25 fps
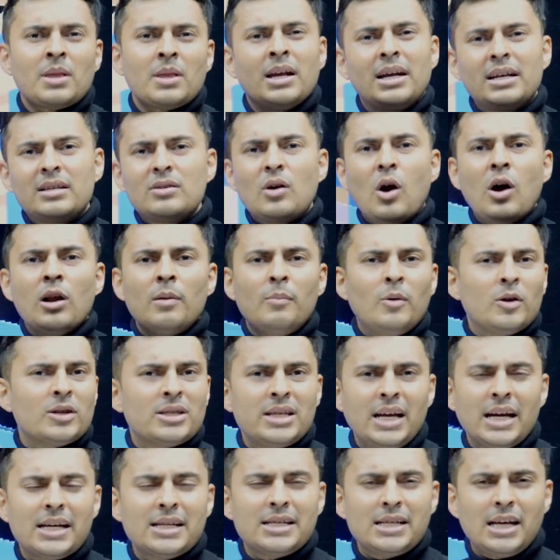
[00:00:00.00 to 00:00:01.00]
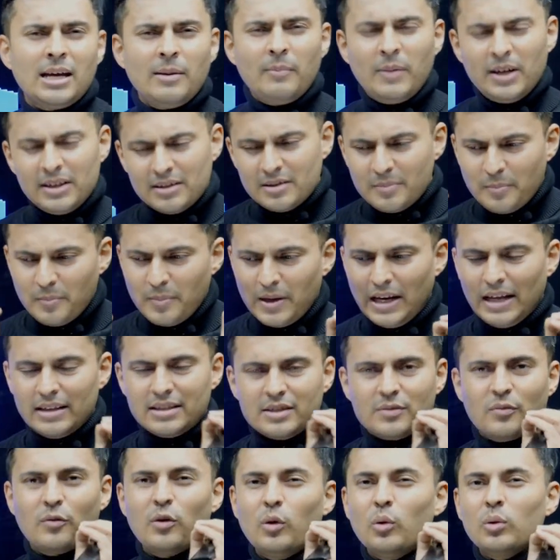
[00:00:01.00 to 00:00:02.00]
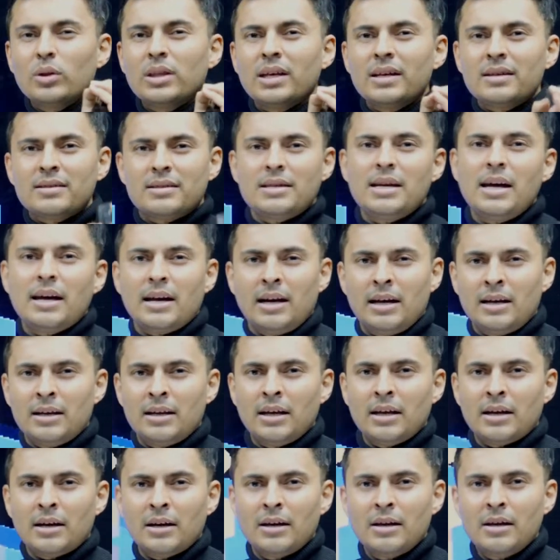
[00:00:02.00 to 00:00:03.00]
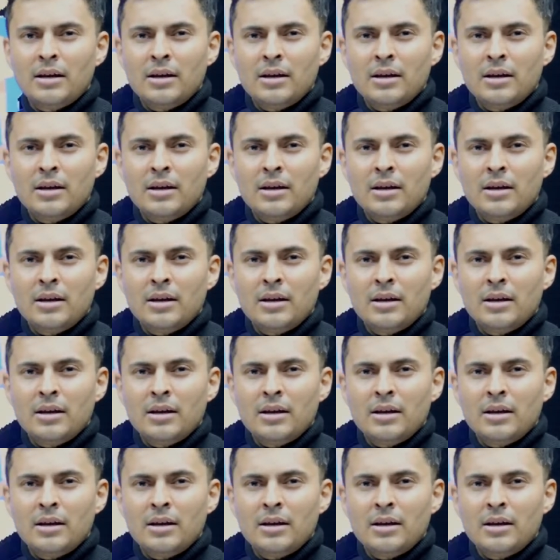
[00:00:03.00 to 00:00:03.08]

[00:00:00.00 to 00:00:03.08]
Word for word: It's almost like JEE means plus few things here and there.